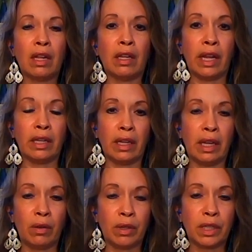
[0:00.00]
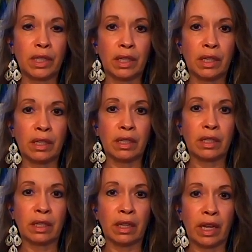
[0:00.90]
Light language is
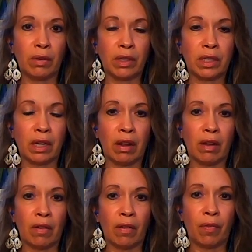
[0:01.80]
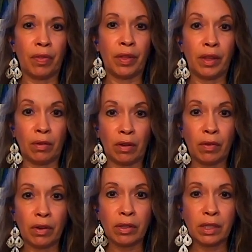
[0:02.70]
the language of the
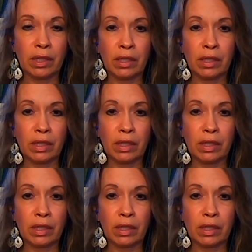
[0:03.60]
universe,